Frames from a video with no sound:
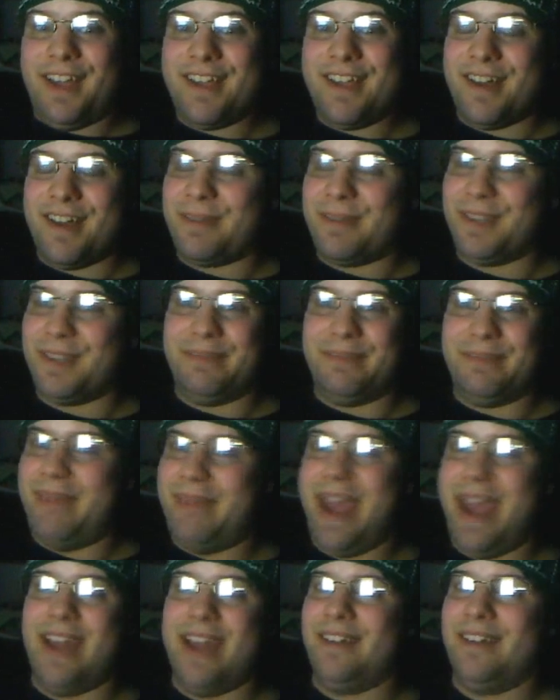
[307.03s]
Because,
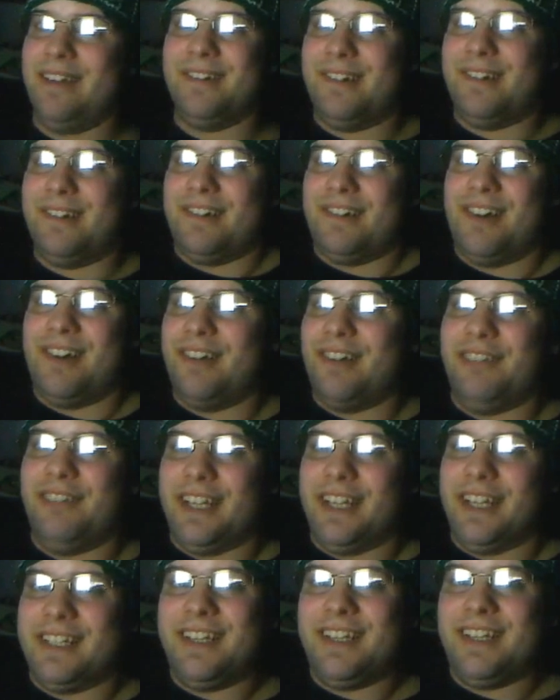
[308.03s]
man,
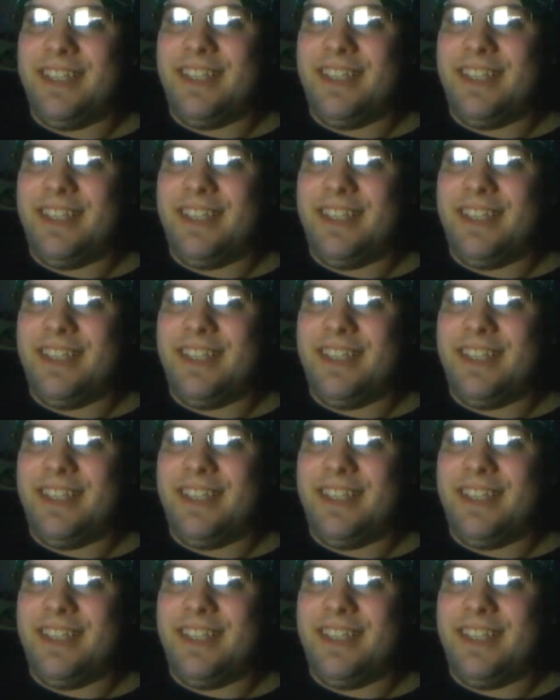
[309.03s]
conflict.